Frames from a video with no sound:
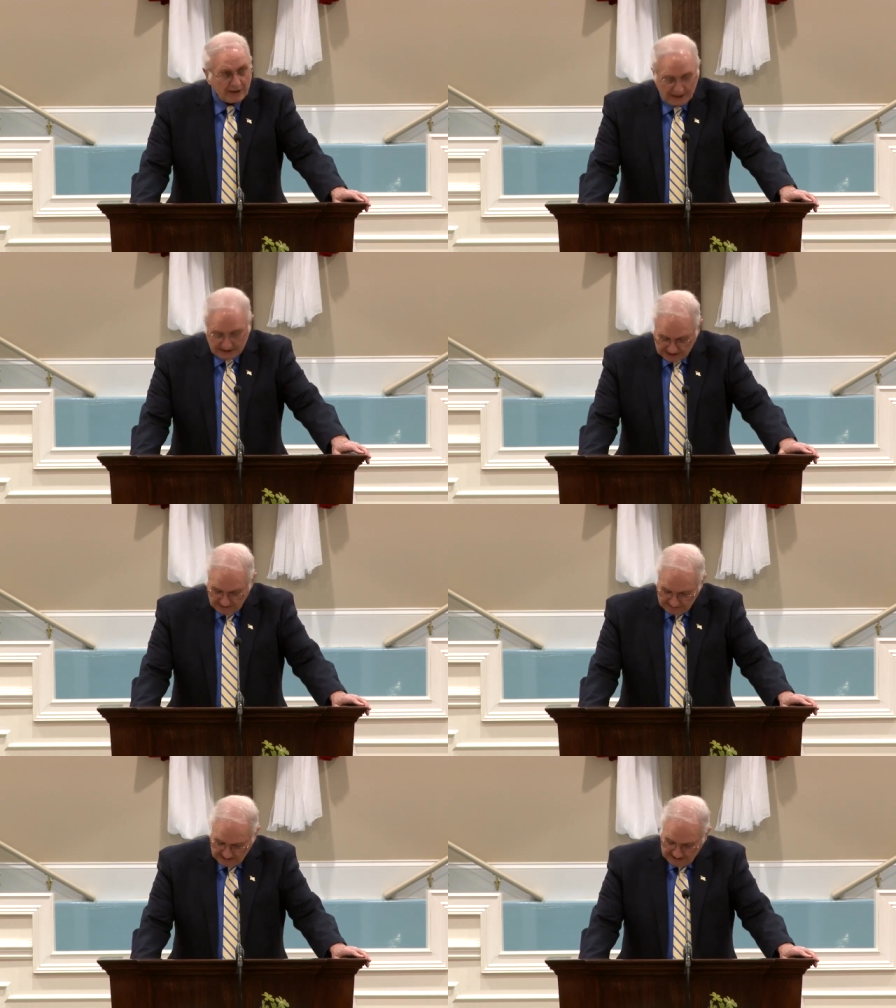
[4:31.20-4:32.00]
where it
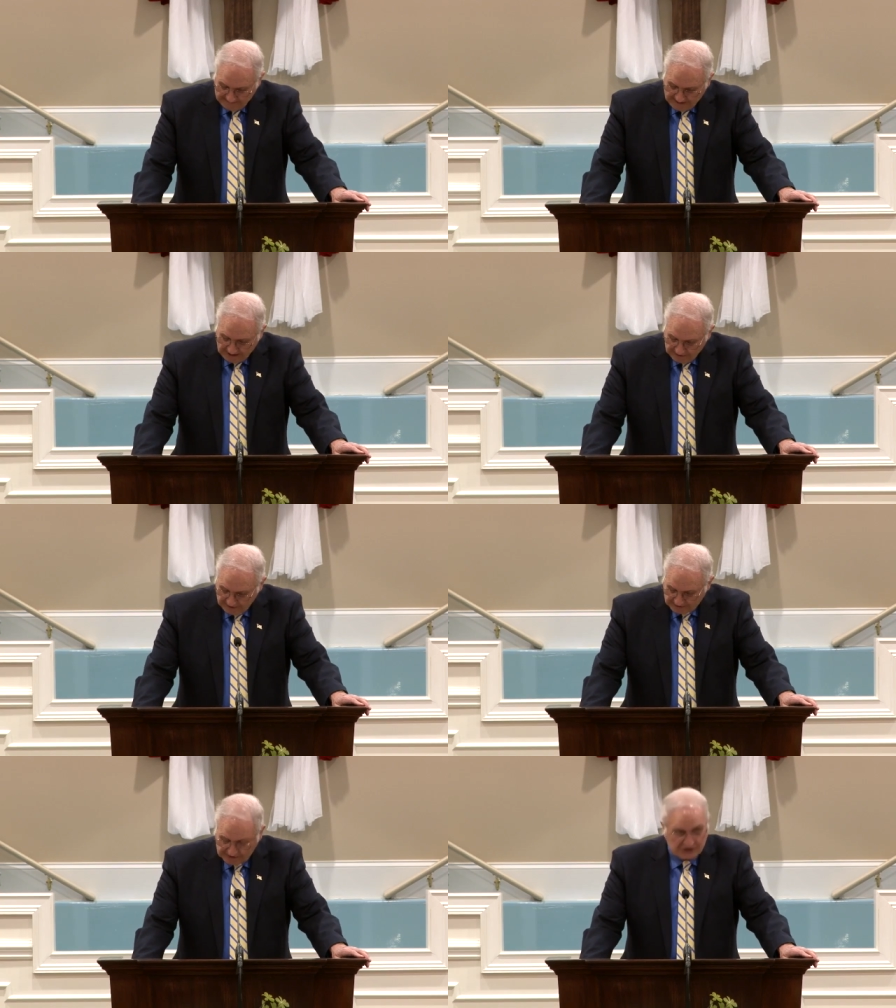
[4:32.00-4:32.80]
listeth, thou
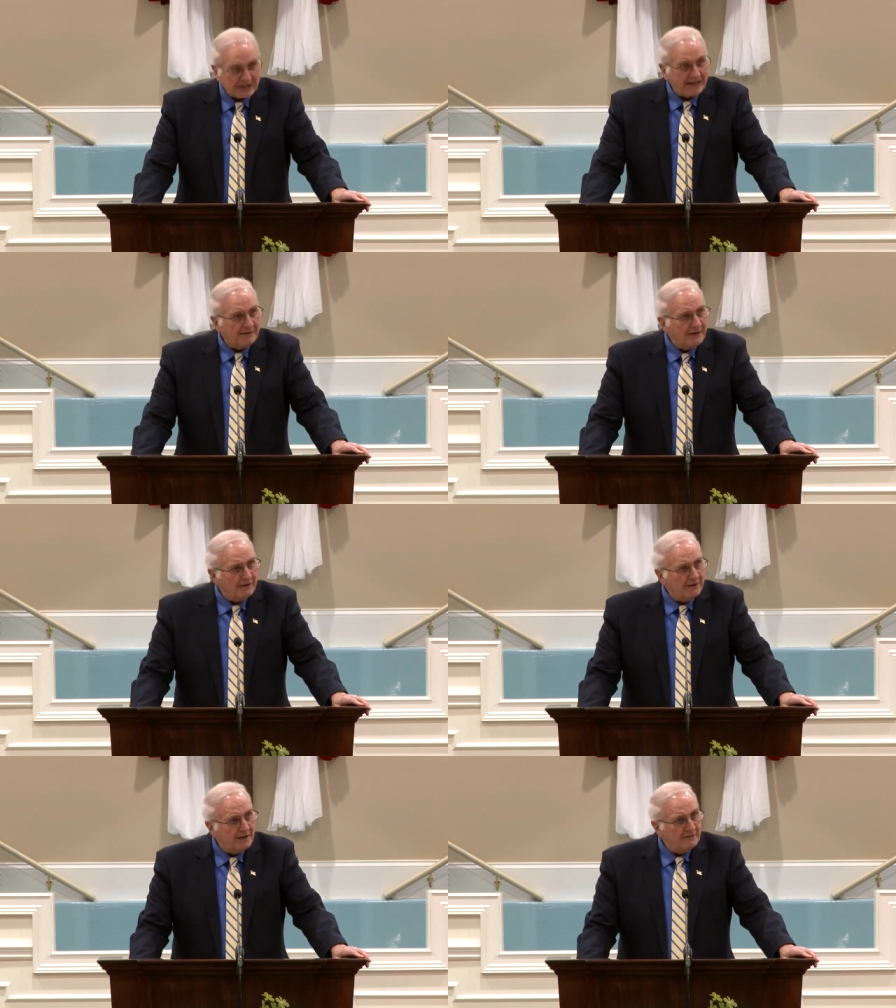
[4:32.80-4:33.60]
hearest the sound
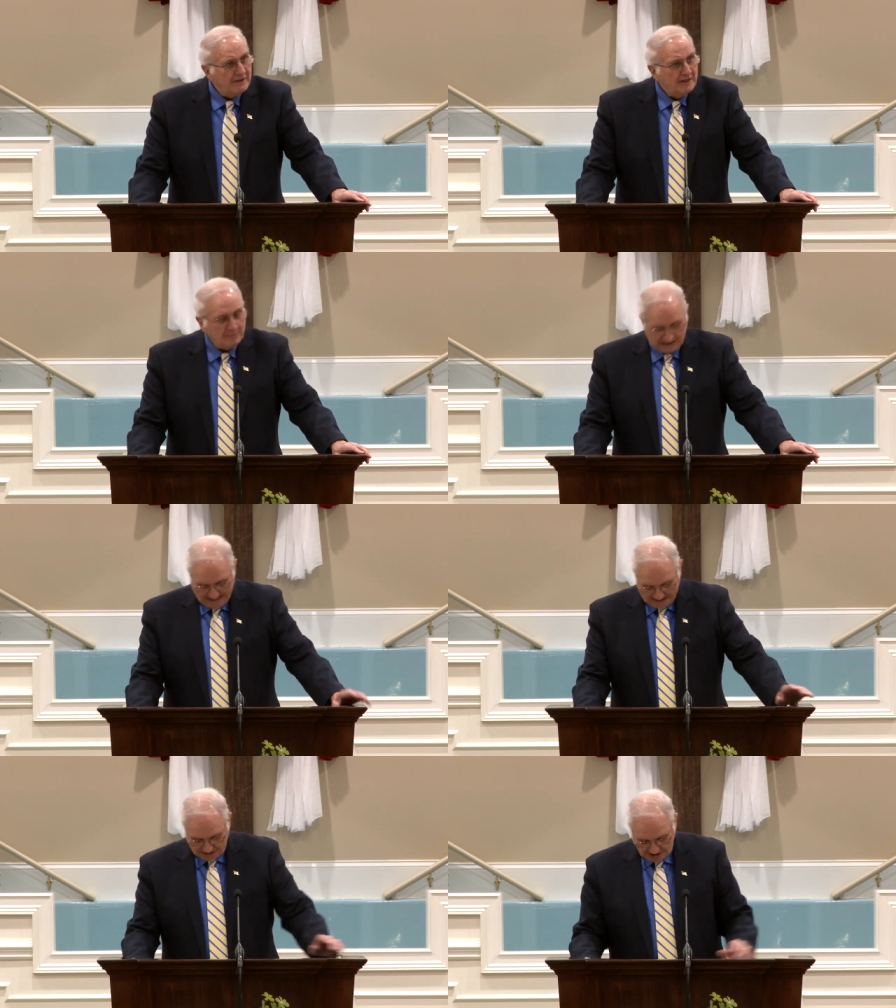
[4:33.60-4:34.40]
thereof, but
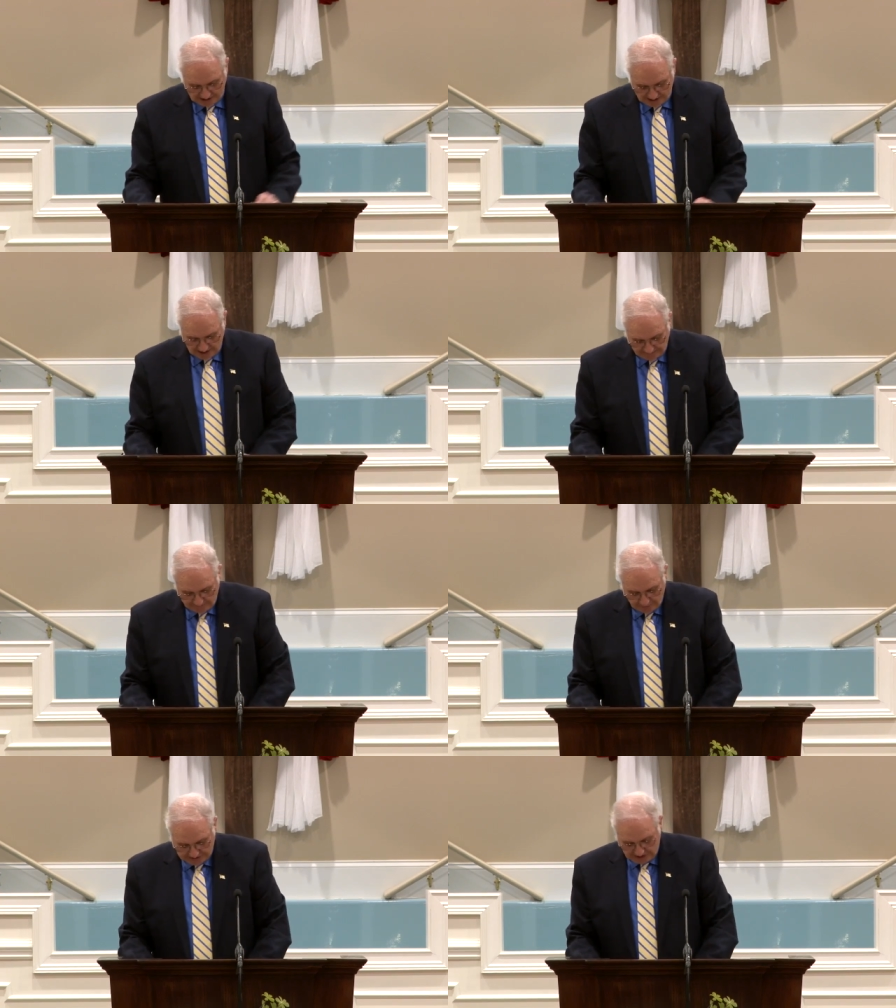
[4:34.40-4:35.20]
canst not tell
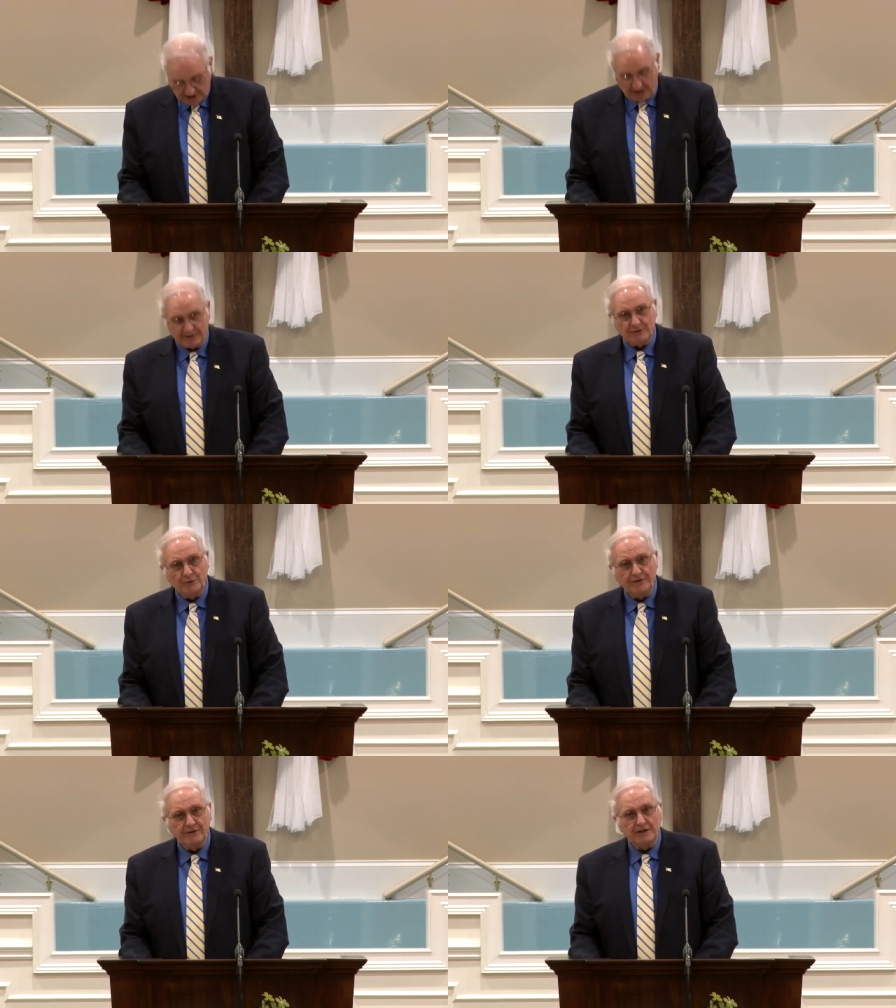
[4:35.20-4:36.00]
from whence it cometh and
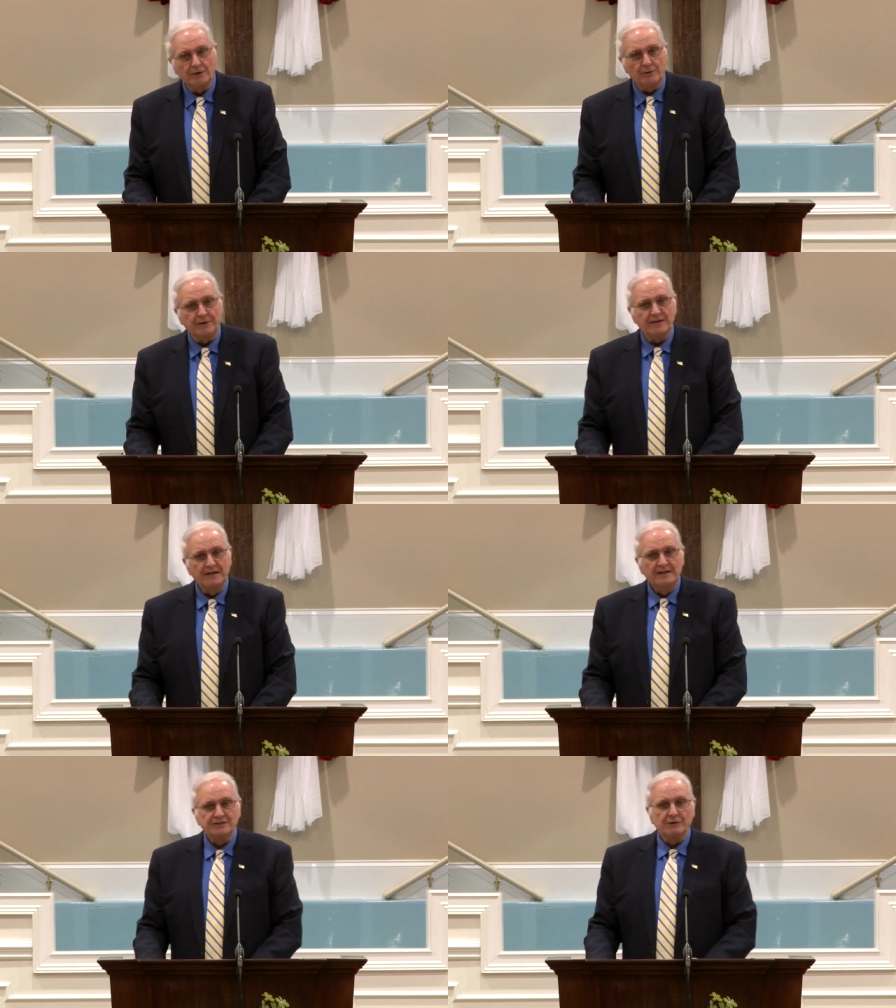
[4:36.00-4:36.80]
whither it goeth.
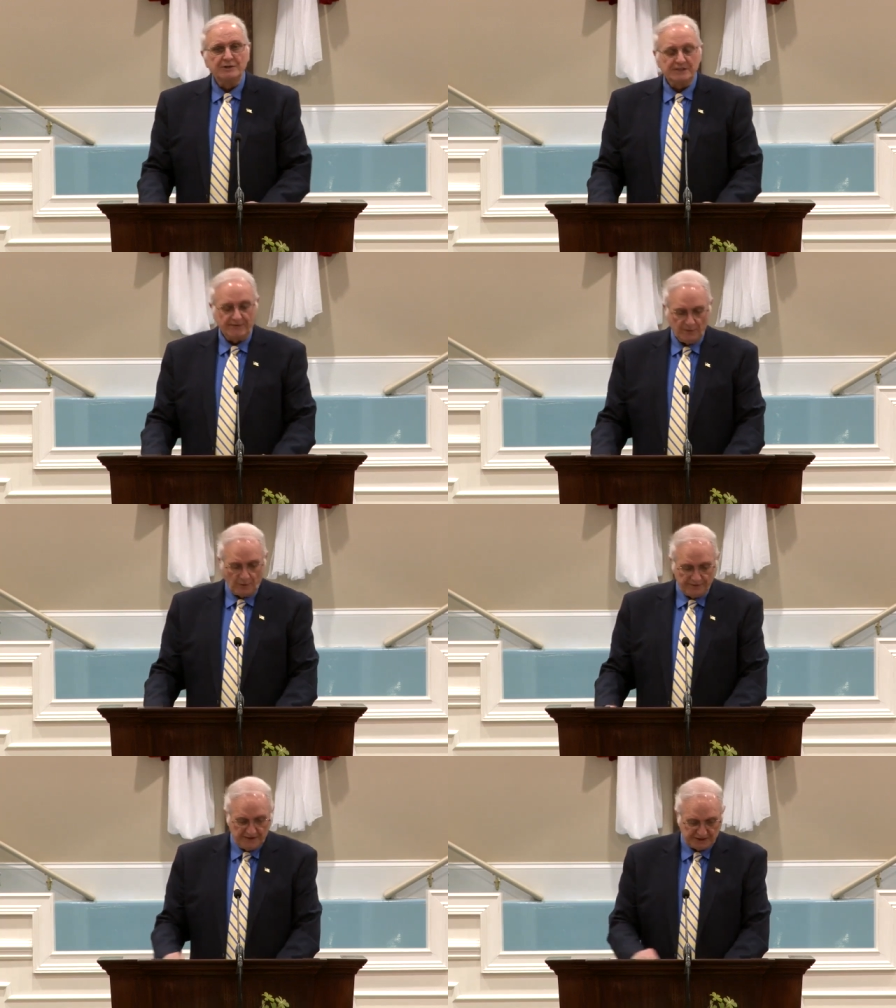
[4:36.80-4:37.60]
So is every
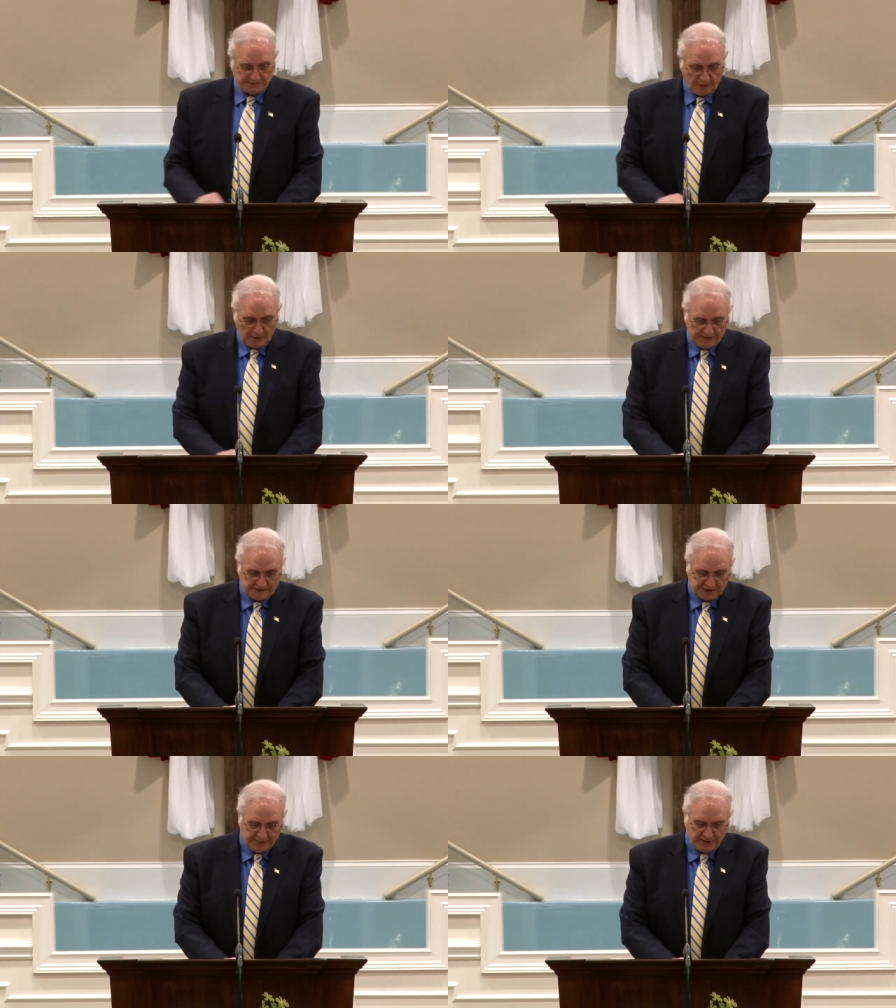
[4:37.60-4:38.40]
one that is born of
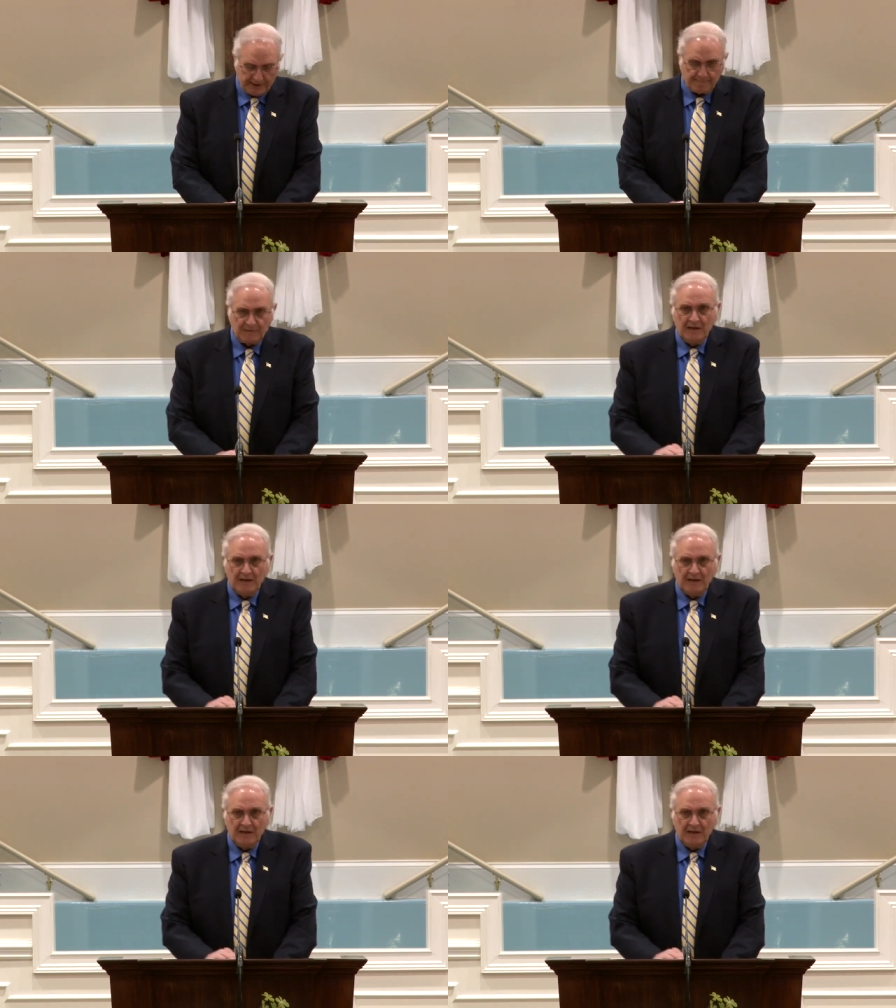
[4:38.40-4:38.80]
the Spirit.